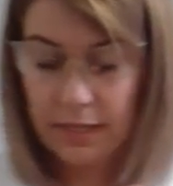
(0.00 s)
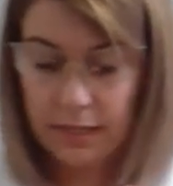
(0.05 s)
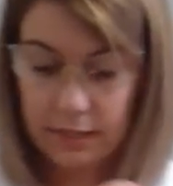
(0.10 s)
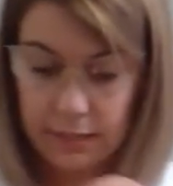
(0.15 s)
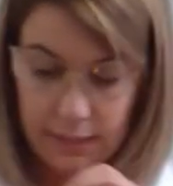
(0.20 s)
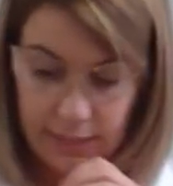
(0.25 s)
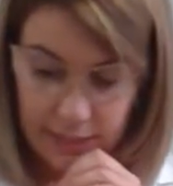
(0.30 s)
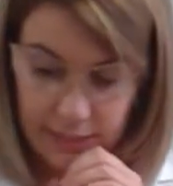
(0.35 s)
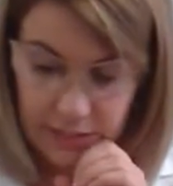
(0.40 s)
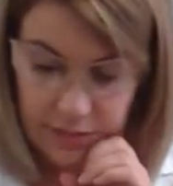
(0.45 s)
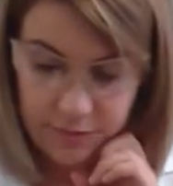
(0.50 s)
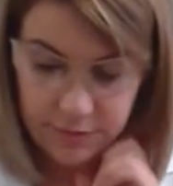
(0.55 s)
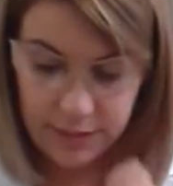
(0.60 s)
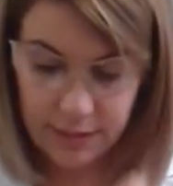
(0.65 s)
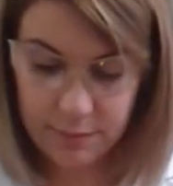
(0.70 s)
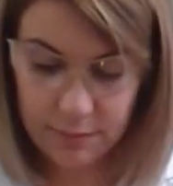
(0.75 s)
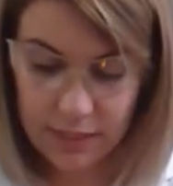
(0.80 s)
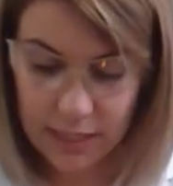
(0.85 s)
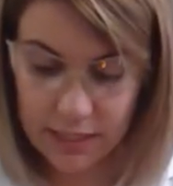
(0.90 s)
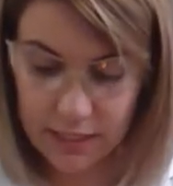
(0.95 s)
The next
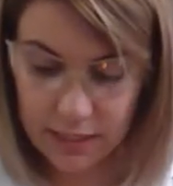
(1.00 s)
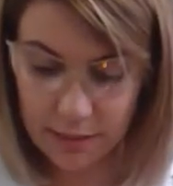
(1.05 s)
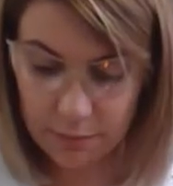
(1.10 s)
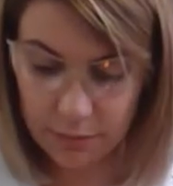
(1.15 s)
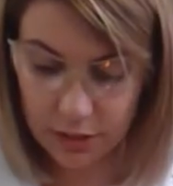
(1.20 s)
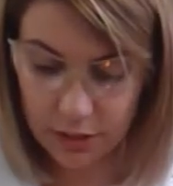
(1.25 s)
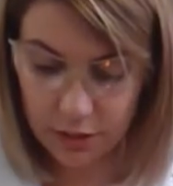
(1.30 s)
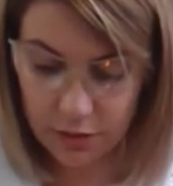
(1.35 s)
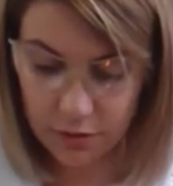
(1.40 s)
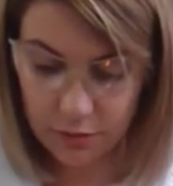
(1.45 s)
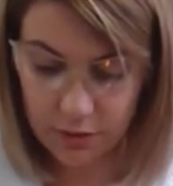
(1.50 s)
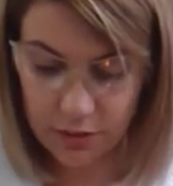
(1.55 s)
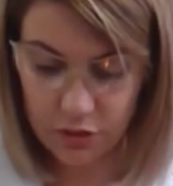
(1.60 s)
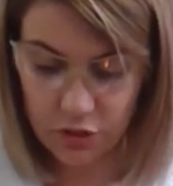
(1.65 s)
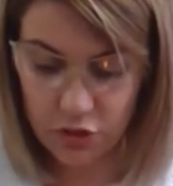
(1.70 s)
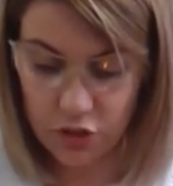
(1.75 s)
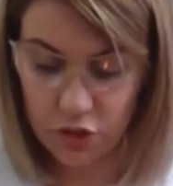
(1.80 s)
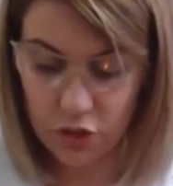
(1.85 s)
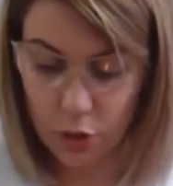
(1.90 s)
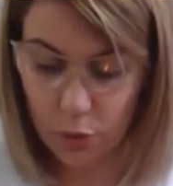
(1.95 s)
flame test I'm going to do is
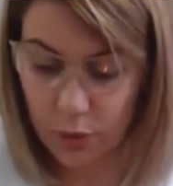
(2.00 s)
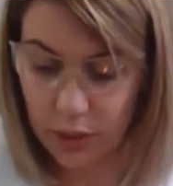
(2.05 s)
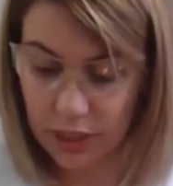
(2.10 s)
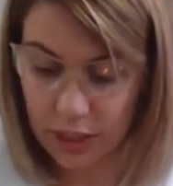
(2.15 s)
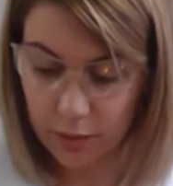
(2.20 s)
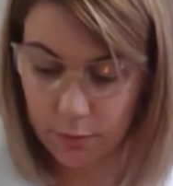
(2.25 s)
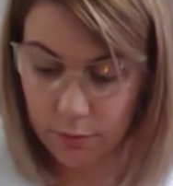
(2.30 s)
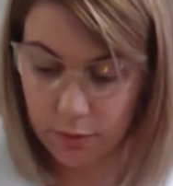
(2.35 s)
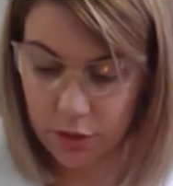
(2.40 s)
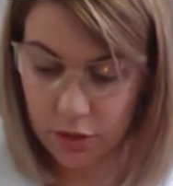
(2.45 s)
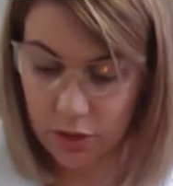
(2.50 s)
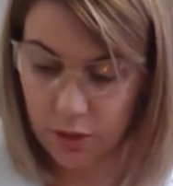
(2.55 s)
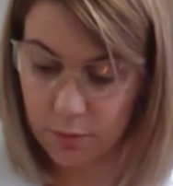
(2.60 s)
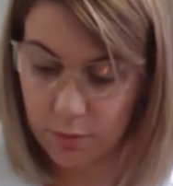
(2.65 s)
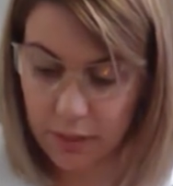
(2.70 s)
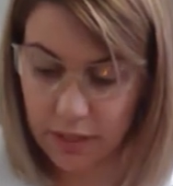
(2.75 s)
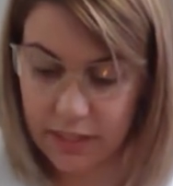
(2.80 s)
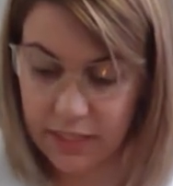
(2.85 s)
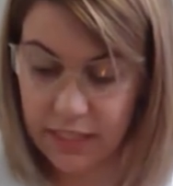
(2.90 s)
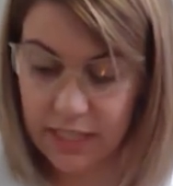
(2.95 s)
sodium, which is
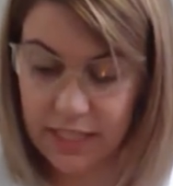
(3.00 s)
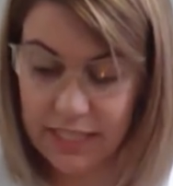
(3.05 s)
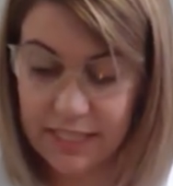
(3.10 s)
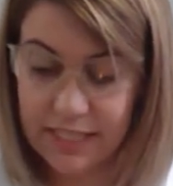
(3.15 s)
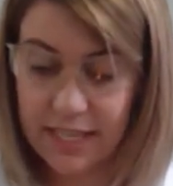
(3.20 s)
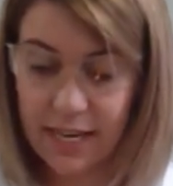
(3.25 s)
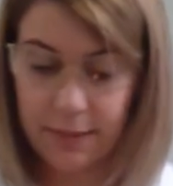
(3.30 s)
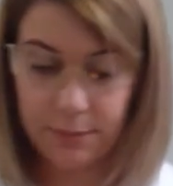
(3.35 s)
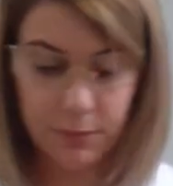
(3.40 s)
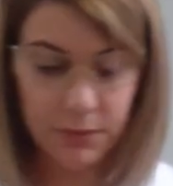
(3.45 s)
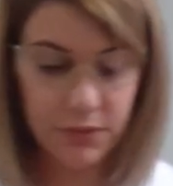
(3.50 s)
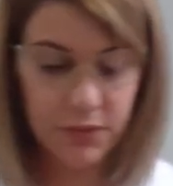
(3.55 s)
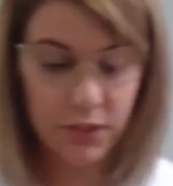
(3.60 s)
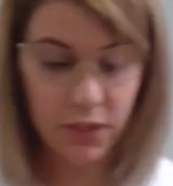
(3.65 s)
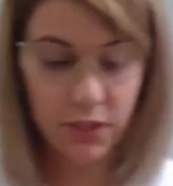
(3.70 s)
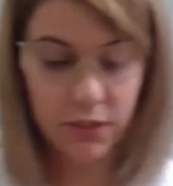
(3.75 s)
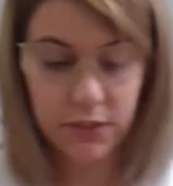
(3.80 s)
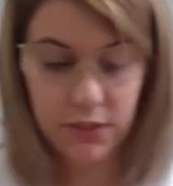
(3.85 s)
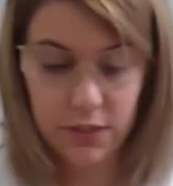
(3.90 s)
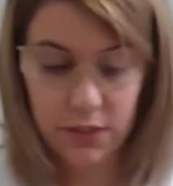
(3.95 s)
present in table
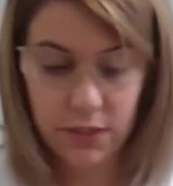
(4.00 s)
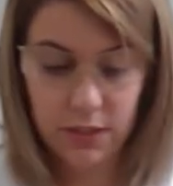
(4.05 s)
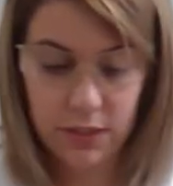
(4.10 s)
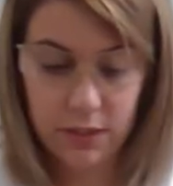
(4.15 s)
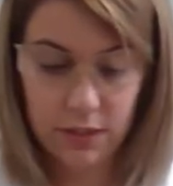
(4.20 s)
salt.